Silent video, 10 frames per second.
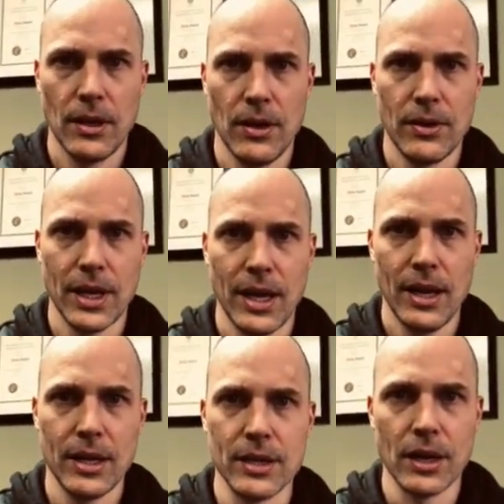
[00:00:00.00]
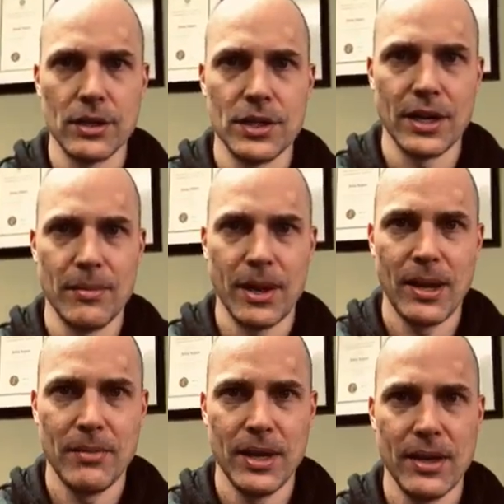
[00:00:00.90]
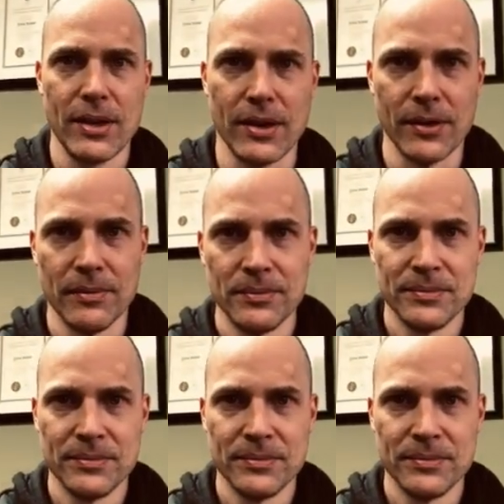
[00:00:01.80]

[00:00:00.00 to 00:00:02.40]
Okay, Dr. Jeremy Heyman here.